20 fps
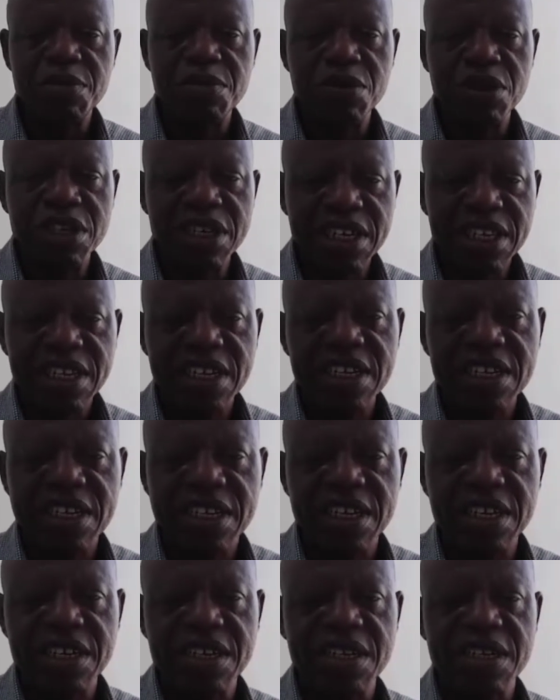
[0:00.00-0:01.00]
the projected
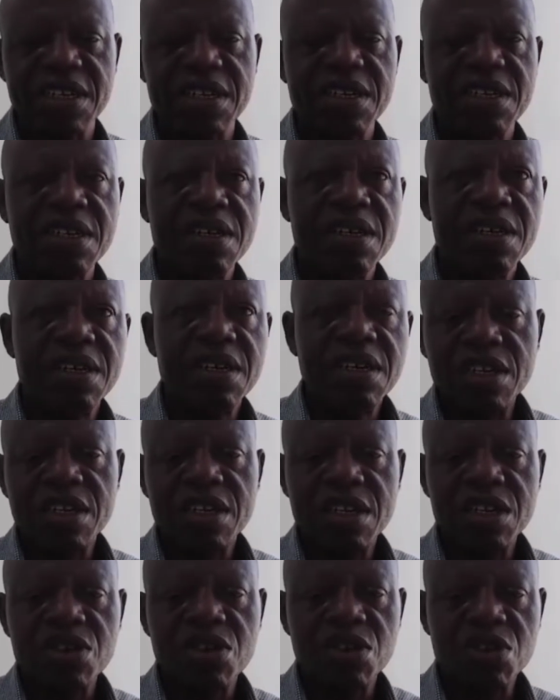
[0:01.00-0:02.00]
sales, the
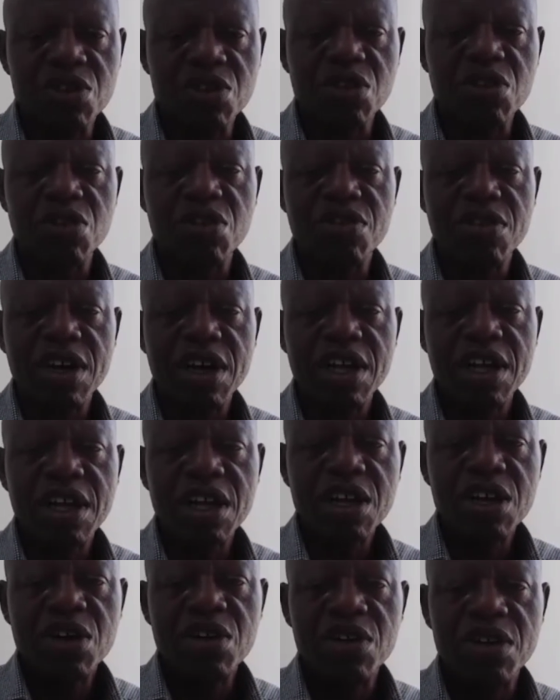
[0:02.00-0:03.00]
sales or turnover
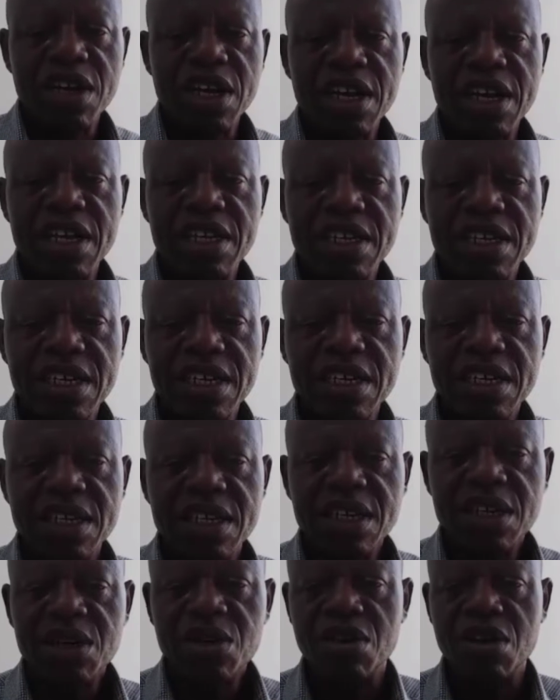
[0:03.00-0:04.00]
on that asset,
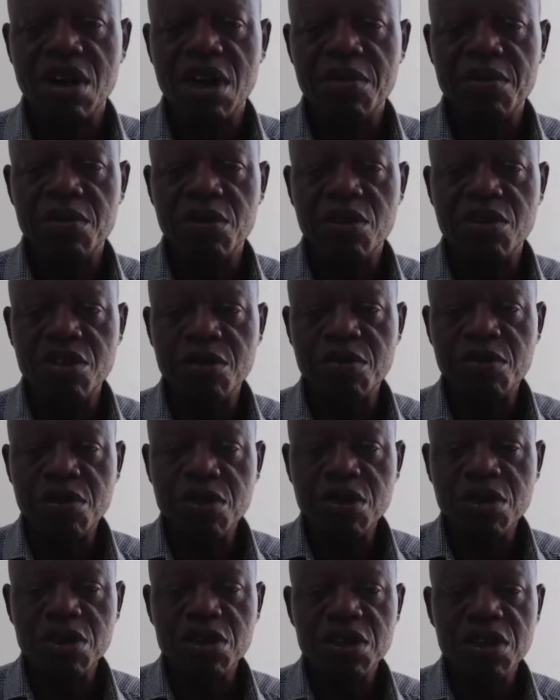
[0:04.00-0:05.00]
of the
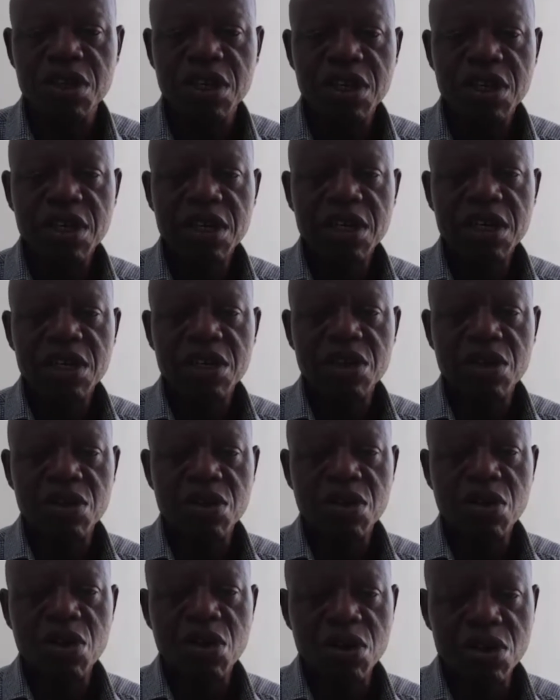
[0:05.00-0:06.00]
product,
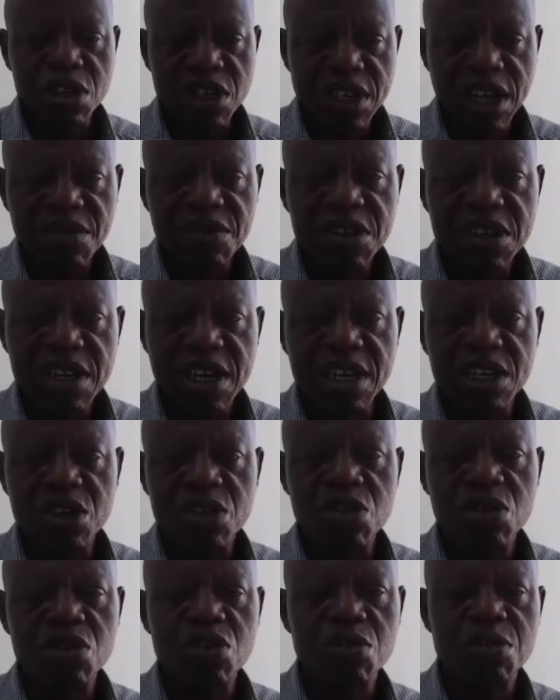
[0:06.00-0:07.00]
or service that
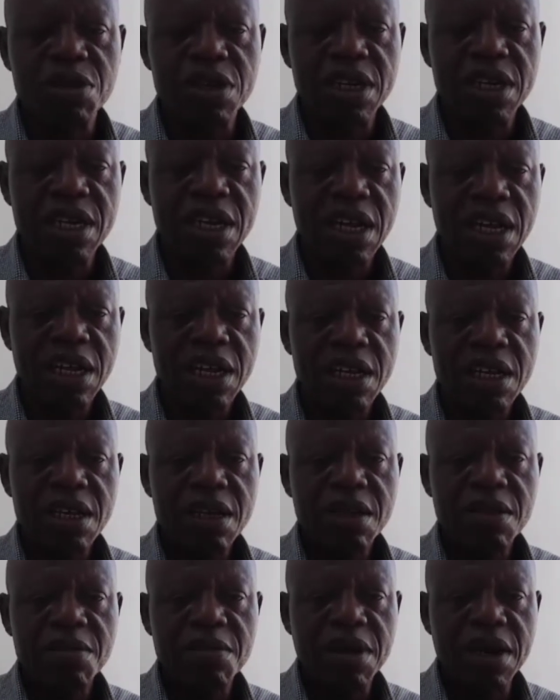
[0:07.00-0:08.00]
is going to be rendered
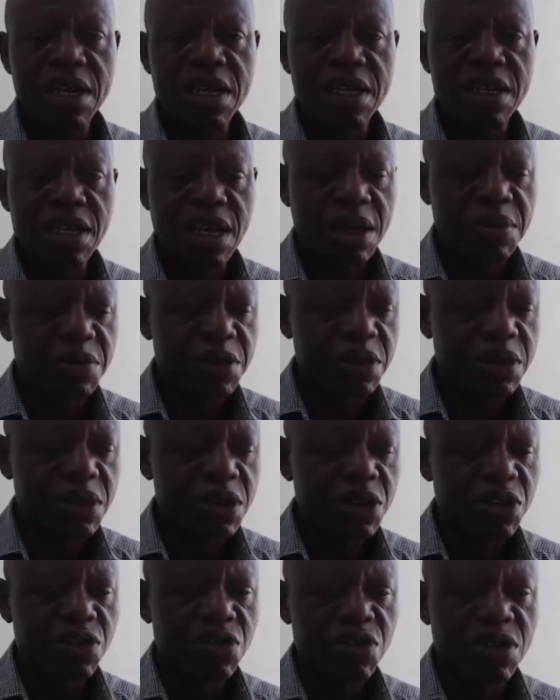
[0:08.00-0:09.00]

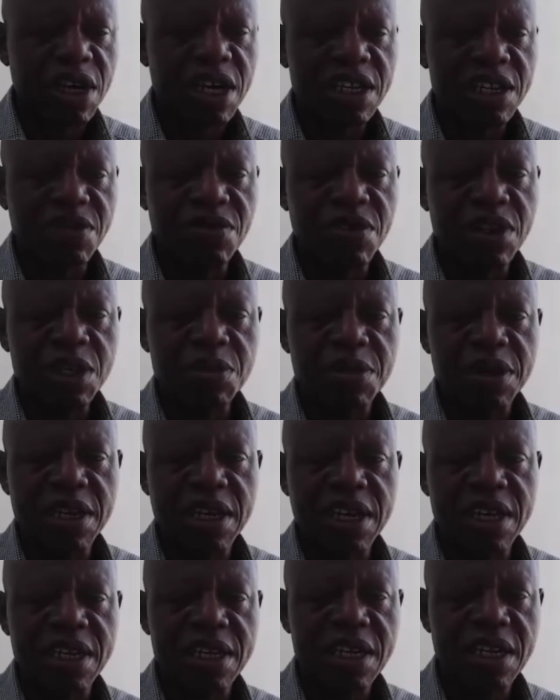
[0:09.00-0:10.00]
through that
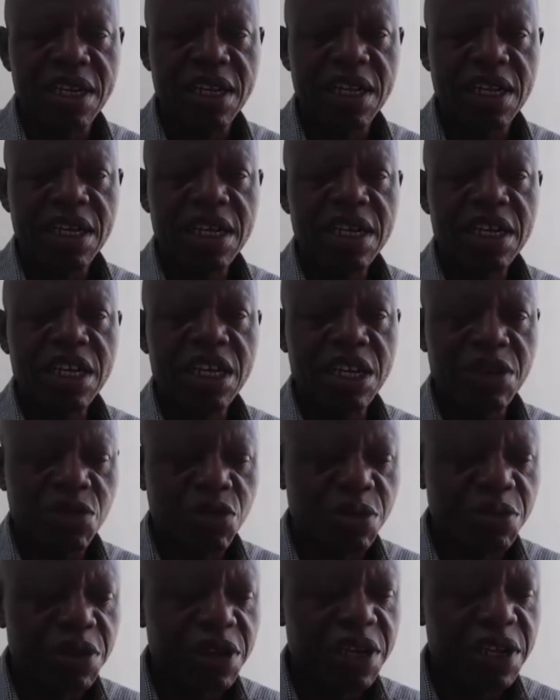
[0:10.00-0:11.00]
investment idea. It
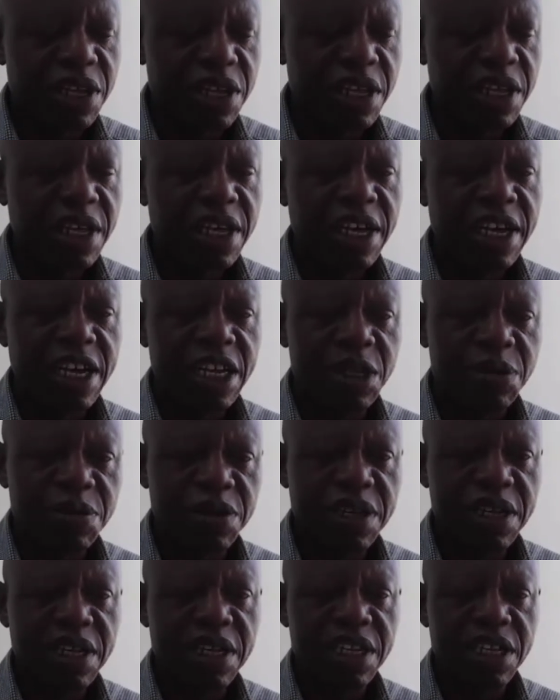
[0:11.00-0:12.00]
will be the
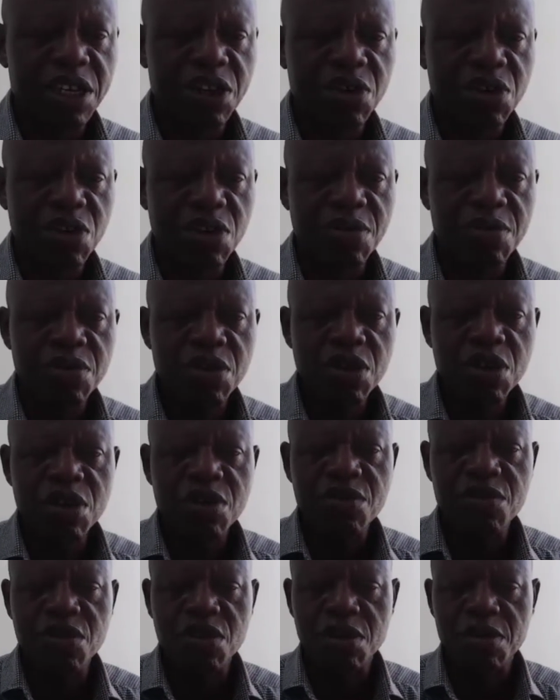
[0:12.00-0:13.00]
expected income
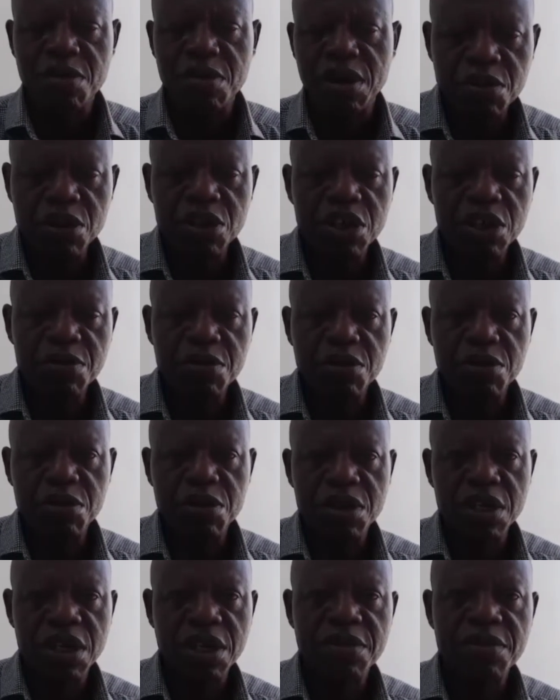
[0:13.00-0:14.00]
for project
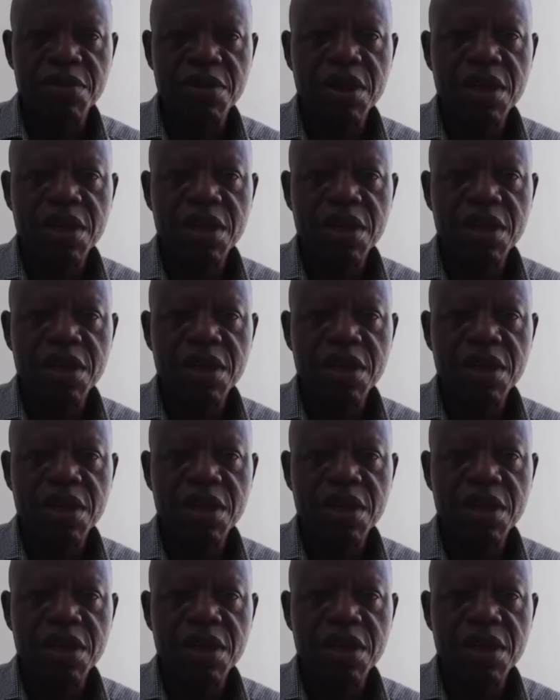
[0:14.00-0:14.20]
proposal.